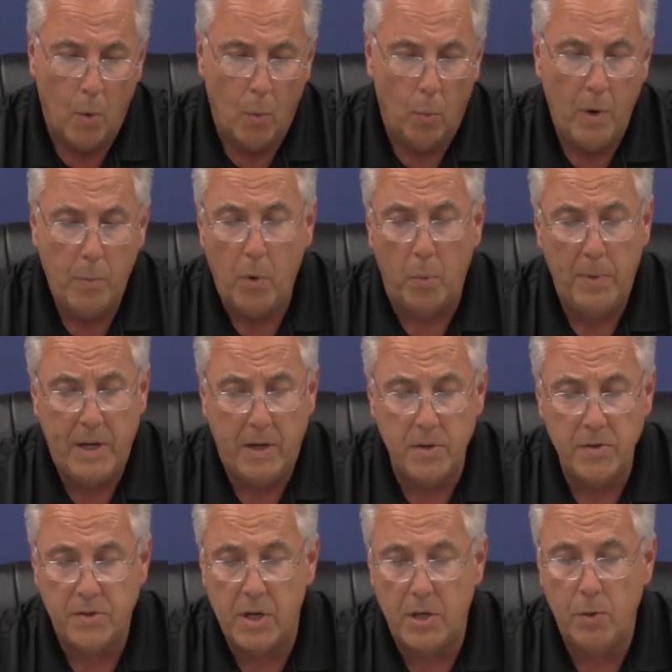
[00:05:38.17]
We will be
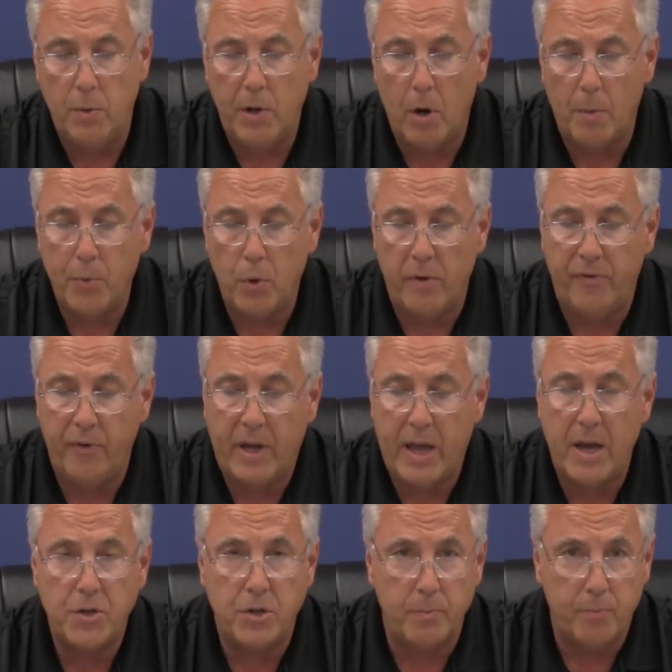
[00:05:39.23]
continuing our
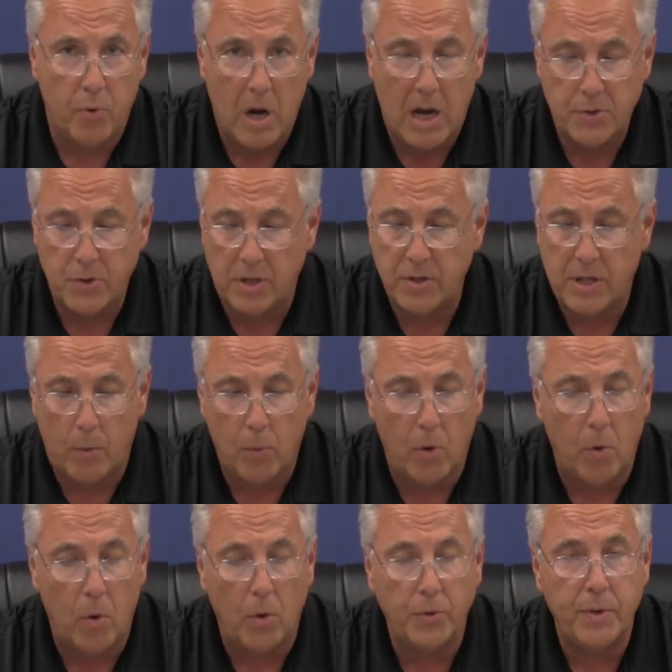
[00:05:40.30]
beautification projects that were
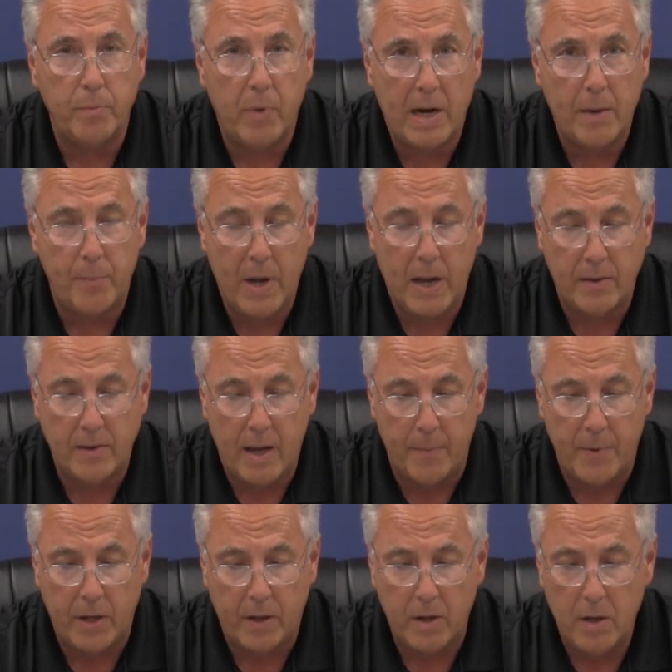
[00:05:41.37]
halted by the
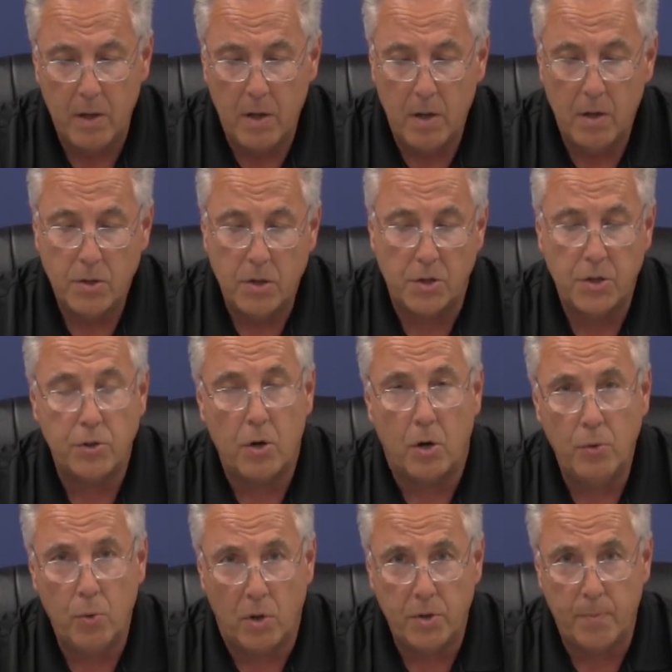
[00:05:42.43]
pandemic, such as
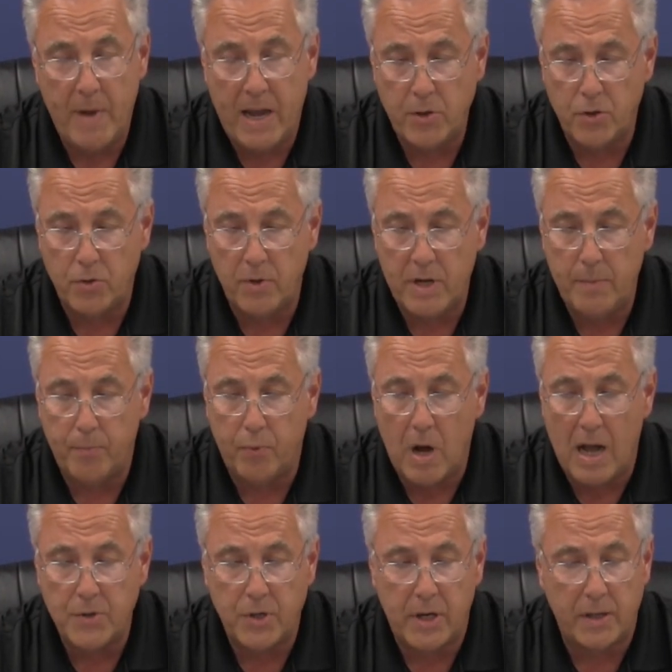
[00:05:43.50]
our North Main Street
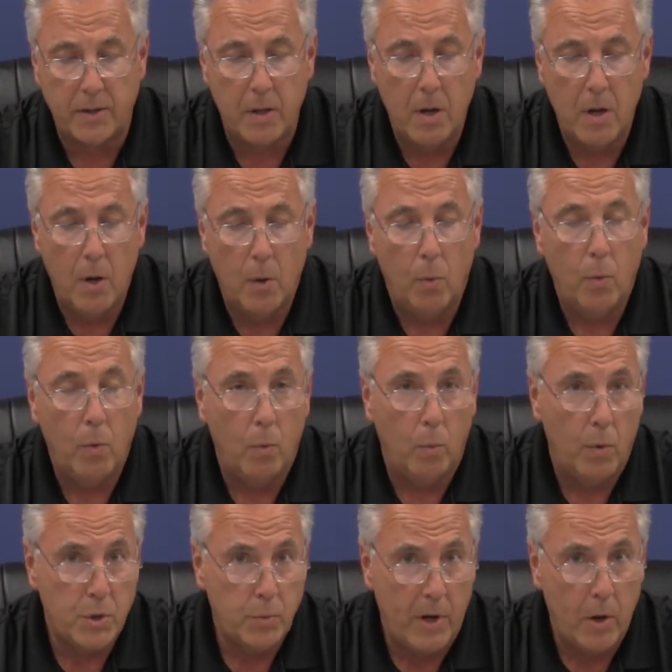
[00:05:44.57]
project,
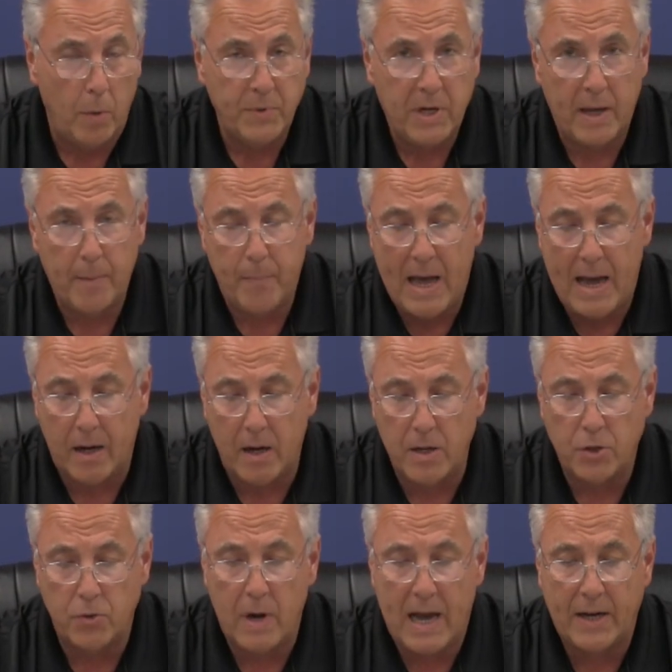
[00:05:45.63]
which we hope to get back
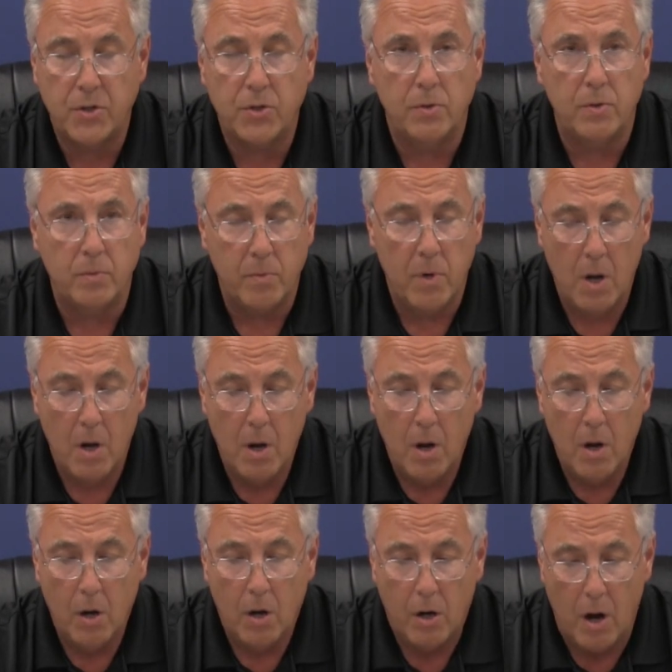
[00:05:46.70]
on track soon.
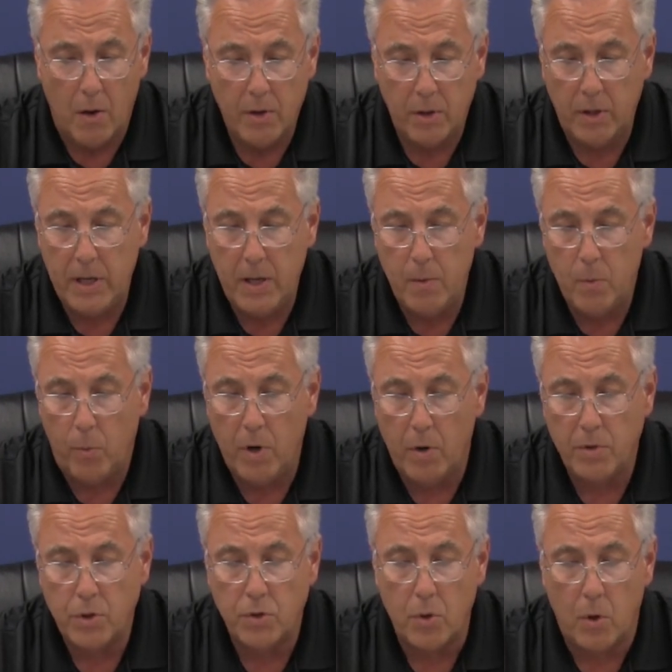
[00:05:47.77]
Currently, we
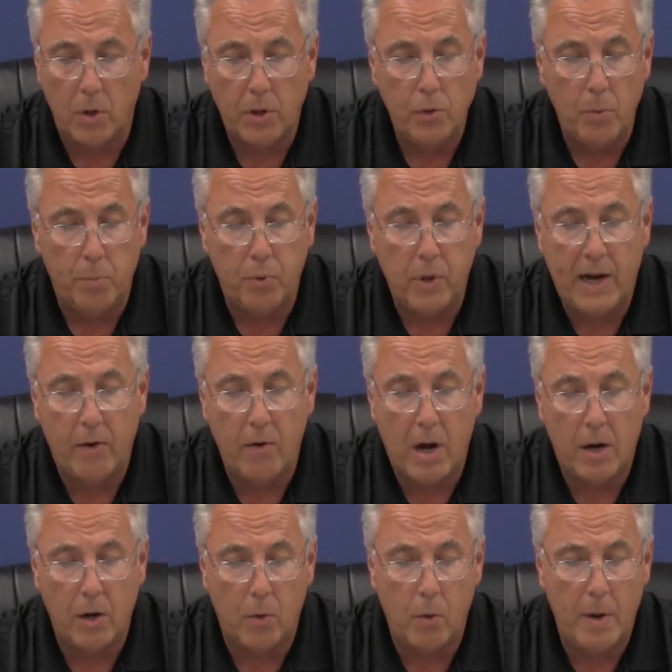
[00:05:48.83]
are installing new
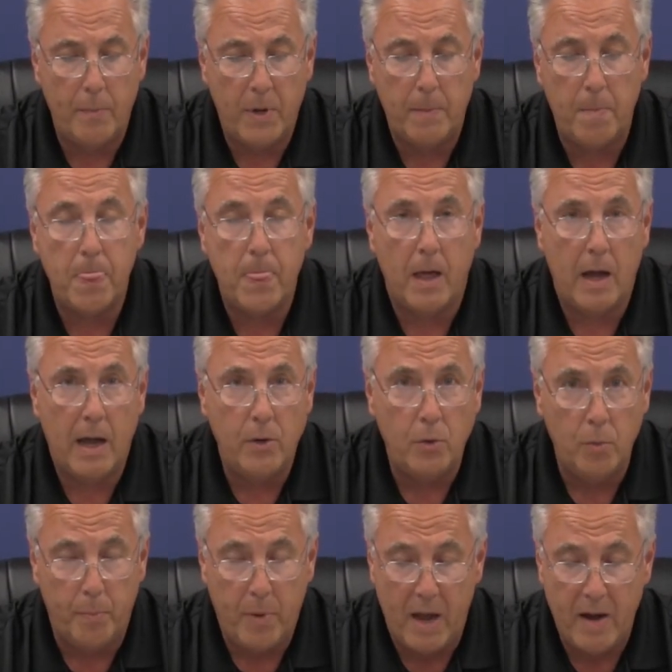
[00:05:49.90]
playground equipment and
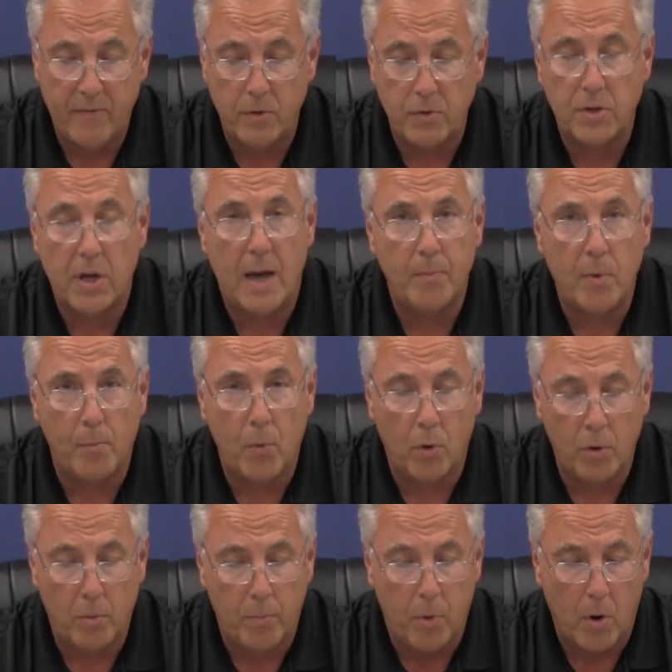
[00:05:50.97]
new pavers at
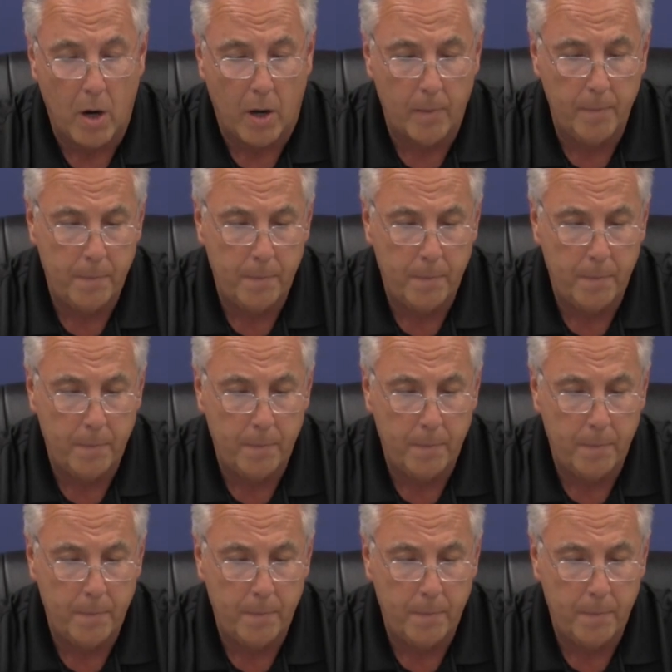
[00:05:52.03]
Memorial Park.